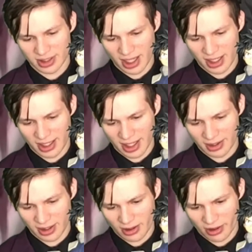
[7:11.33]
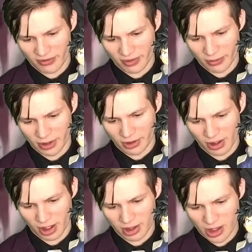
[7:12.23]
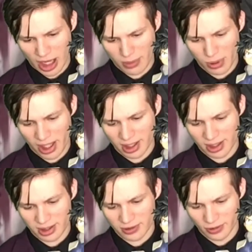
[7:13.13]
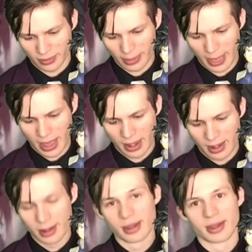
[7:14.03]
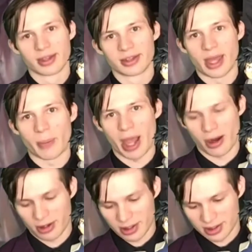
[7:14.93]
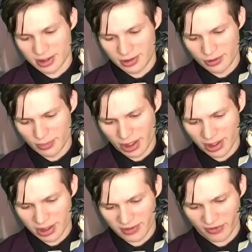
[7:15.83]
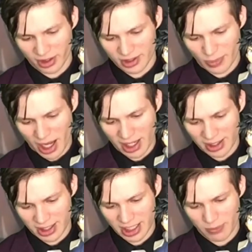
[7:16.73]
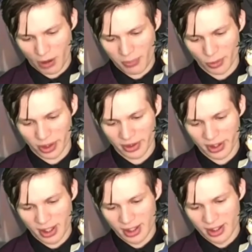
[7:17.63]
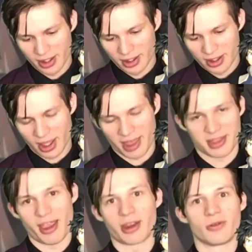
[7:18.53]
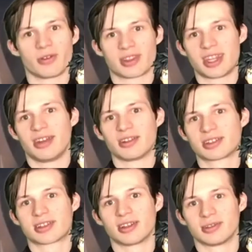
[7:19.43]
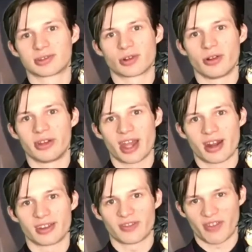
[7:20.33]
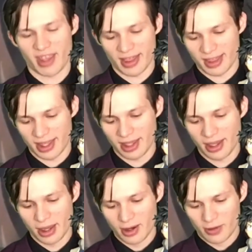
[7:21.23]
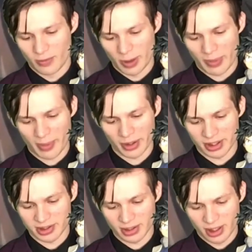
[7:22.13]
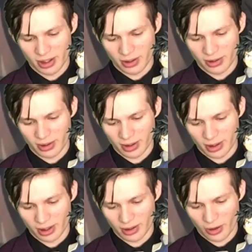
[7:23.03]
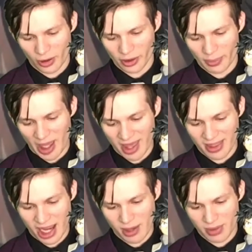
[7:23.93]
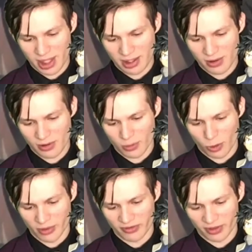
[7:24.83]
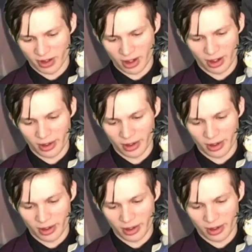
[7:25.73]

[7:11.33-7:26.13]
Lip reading: he got the all-for-one quirk transplanted into him. That power is too much for his body to keep up with. As Deku, with tears still strolling down his face, he remembers all the past times he used One for All